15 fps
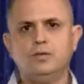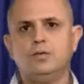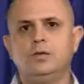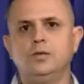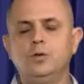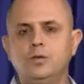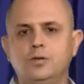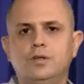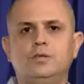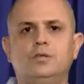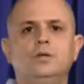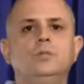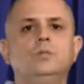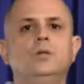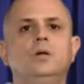It's a new
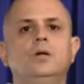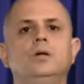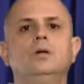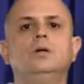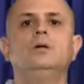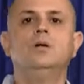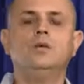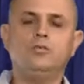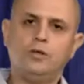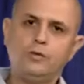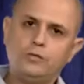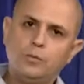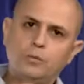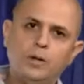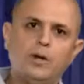system, a
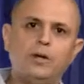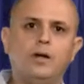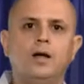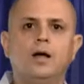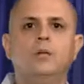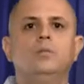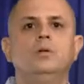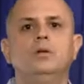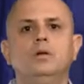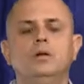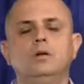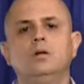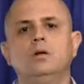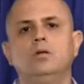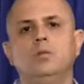shift in paradigm
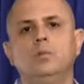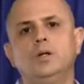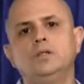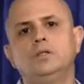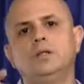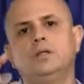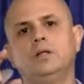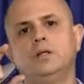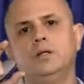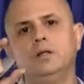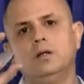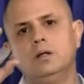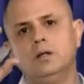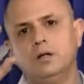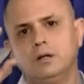that will
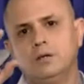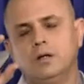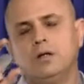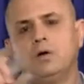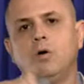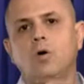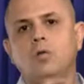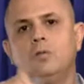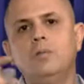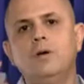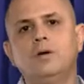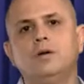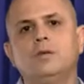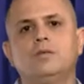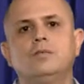basically take all the
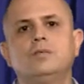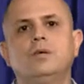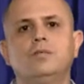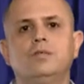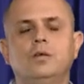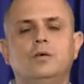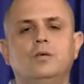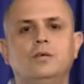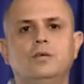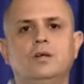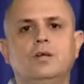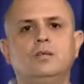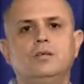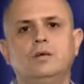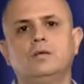merits of synchronous and
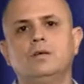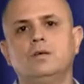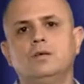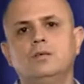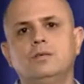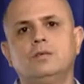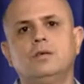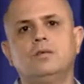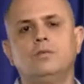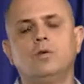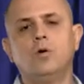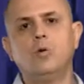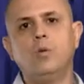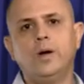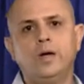asynchronous and
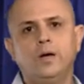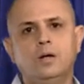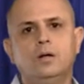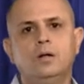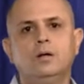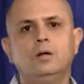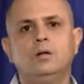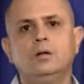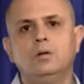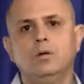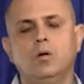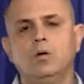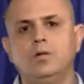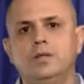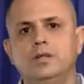throw away
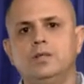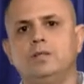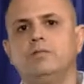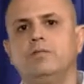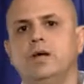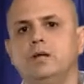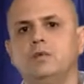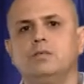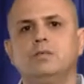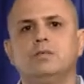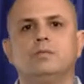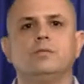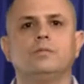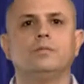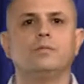all the
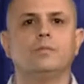disadvantages.